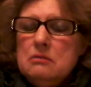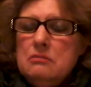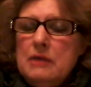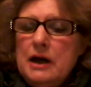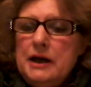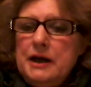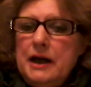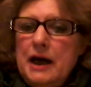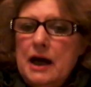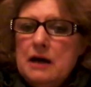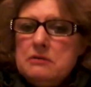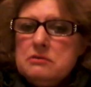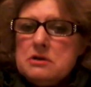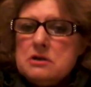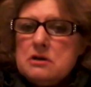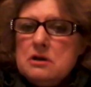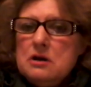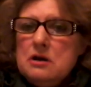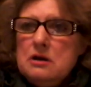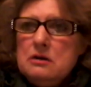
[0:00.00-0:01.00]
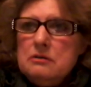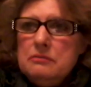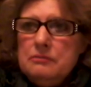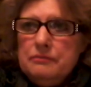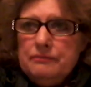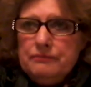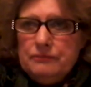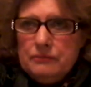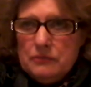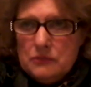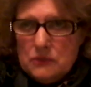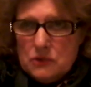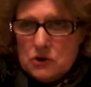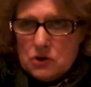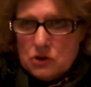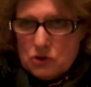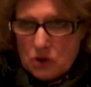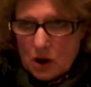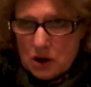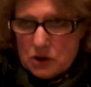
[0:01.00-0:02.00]
My dad was a
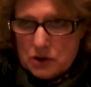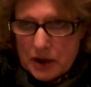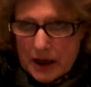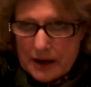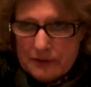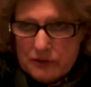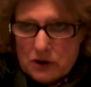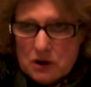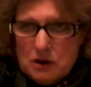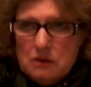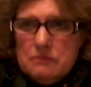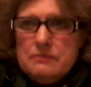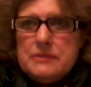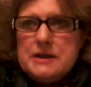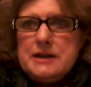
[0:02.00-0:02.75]
truck driver,